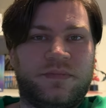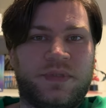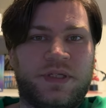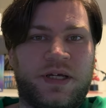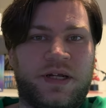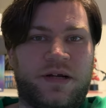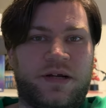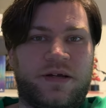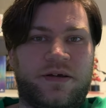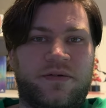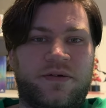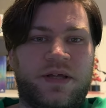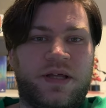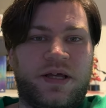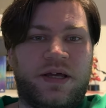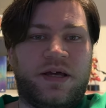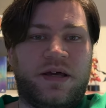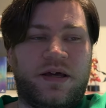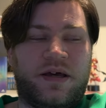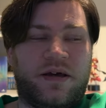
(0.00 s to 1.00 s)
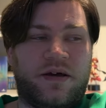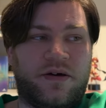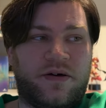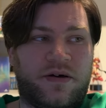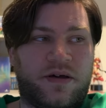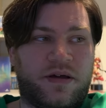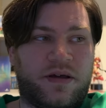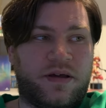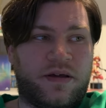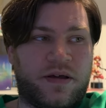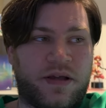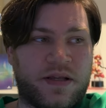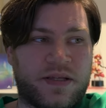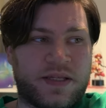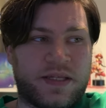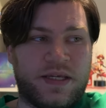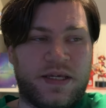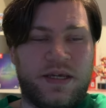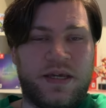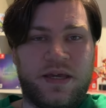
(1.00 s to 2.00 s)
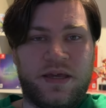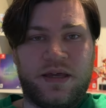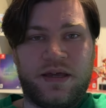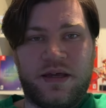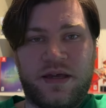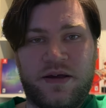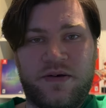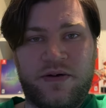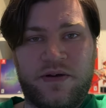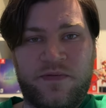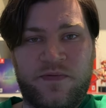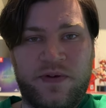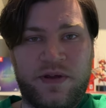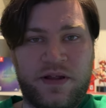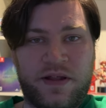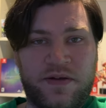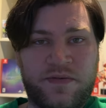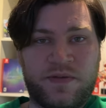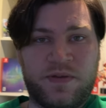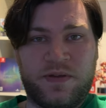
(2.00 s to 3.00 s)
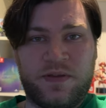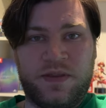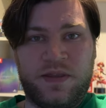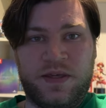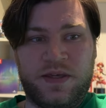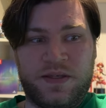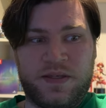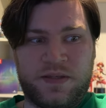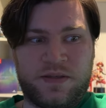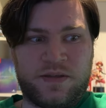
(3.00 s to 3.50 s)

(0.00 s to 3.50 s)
I don't know. I'll see how I feel after these